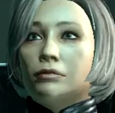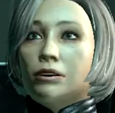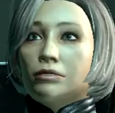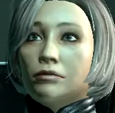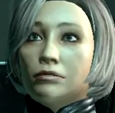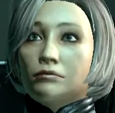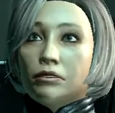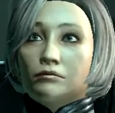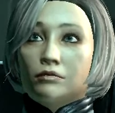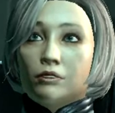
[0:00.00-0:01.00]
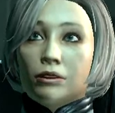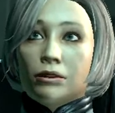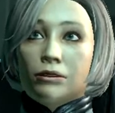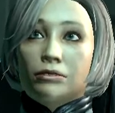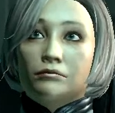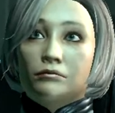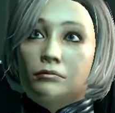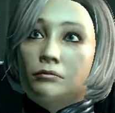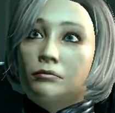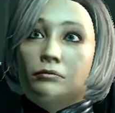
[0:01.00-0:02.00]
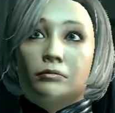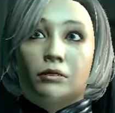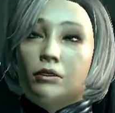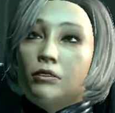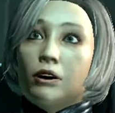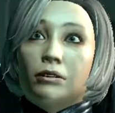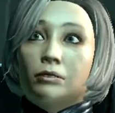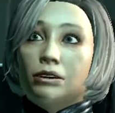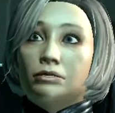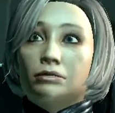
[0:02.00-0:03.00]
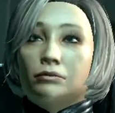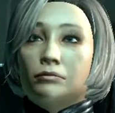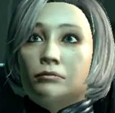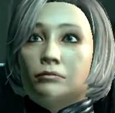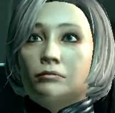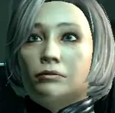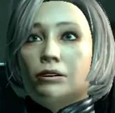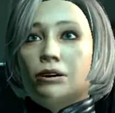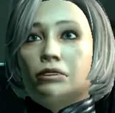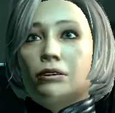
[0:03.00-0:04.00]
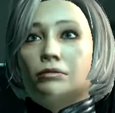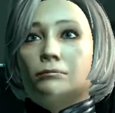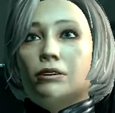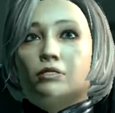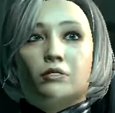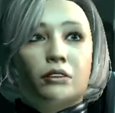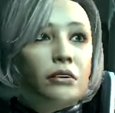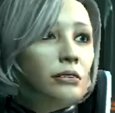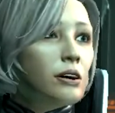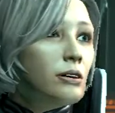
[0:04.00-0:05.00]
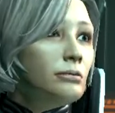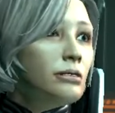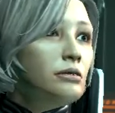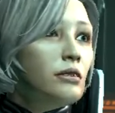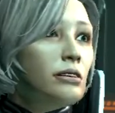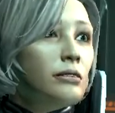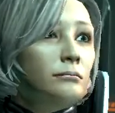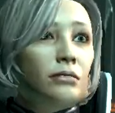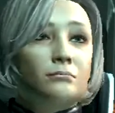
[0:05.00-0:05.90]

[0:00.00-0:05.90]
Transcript: I've lived a full life. No regrets. I'd like to make sure the crew gets the same